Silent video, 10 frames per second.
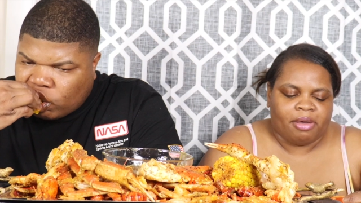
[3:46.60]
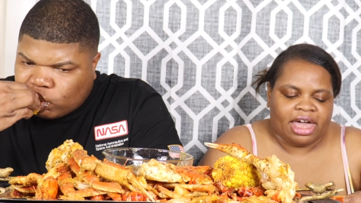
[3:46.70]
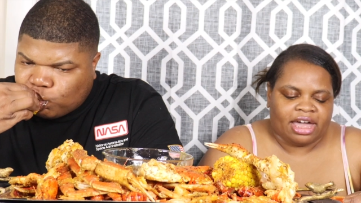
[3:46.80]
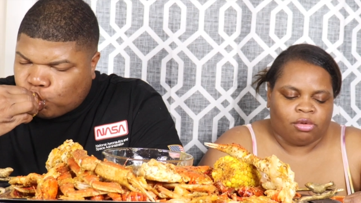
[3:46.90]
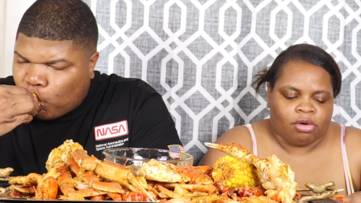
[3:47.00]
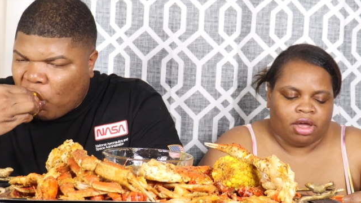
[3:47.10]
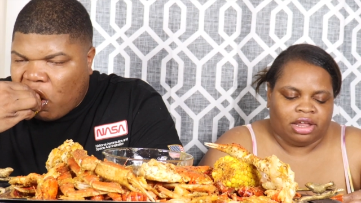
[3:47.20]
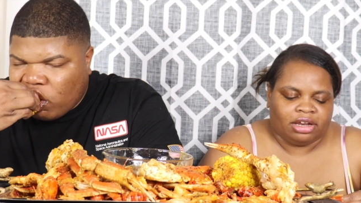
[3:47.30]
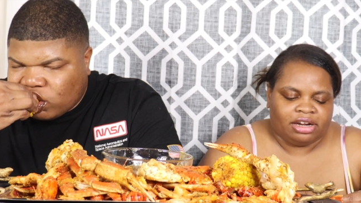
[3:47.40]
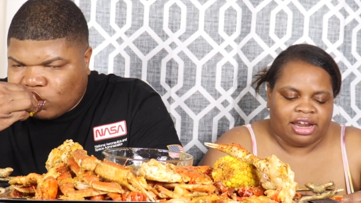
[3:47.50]
Speaker 1: bag
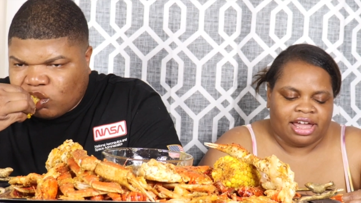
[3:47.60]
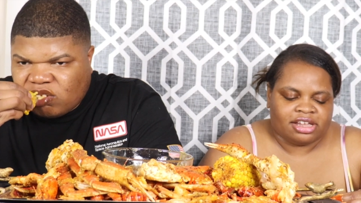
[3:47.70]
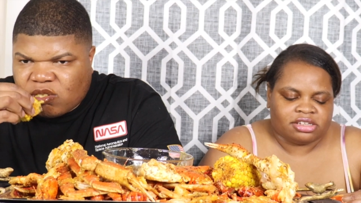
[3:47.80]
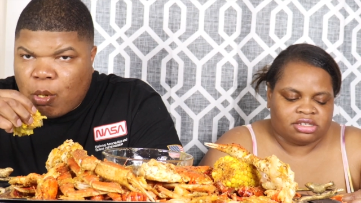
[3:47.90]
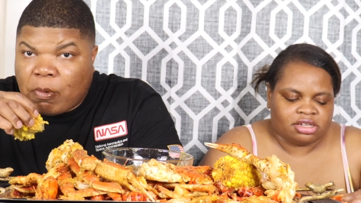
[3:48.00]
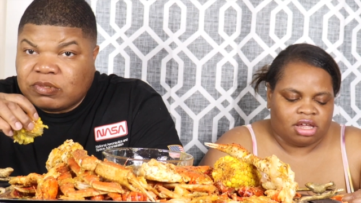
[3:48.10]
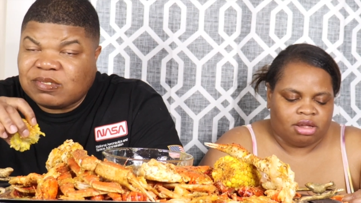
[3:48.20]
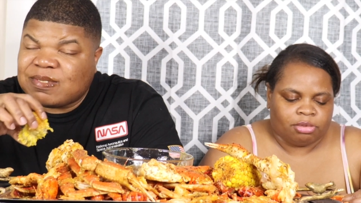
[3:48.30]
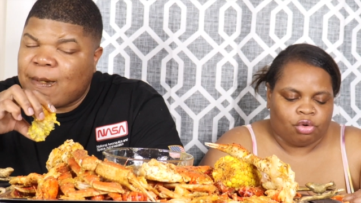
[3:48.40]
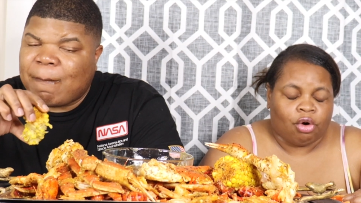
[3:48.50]
in the last
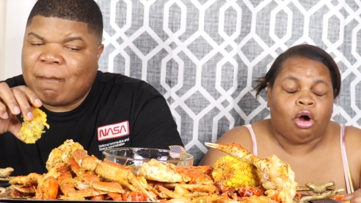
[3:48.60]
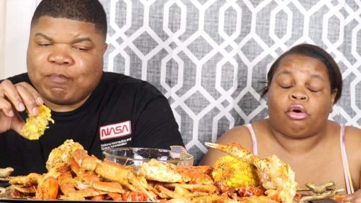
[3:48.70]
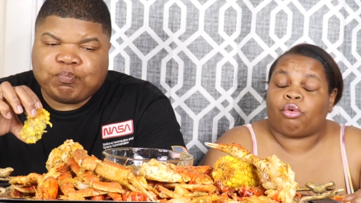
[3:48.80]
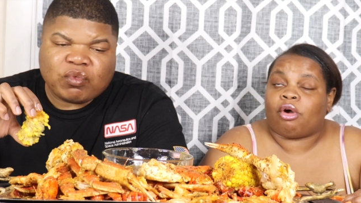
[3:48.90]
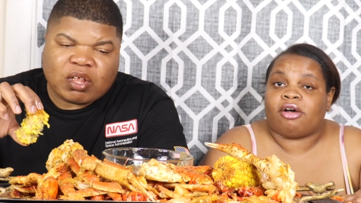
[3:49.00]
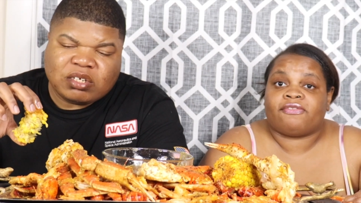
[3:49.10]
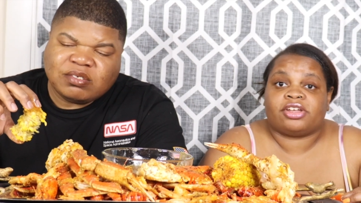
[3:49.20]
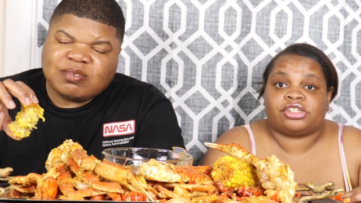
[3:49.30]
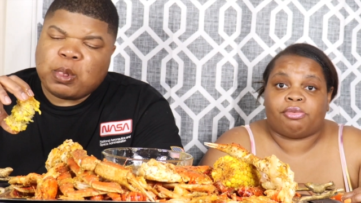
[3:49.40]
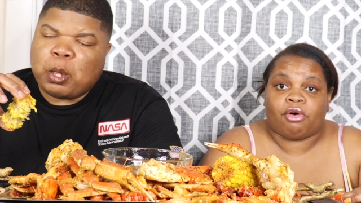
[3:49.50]
um, craw
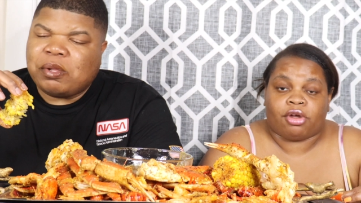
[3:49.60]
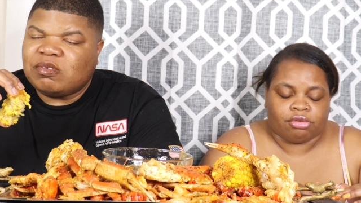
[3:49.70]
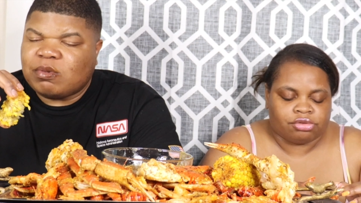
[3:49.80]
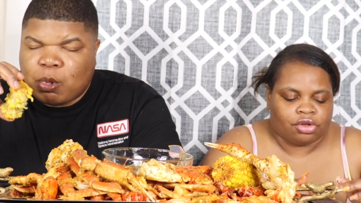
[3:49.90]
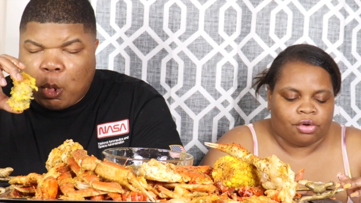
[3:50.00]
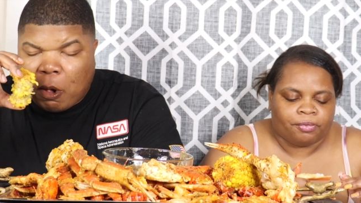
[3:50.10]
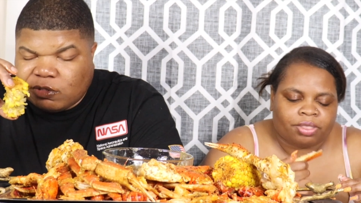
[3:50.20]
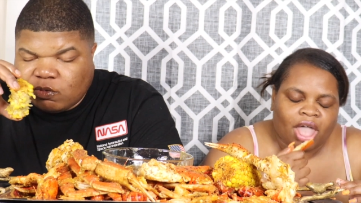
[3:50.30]
crawfish boil, so.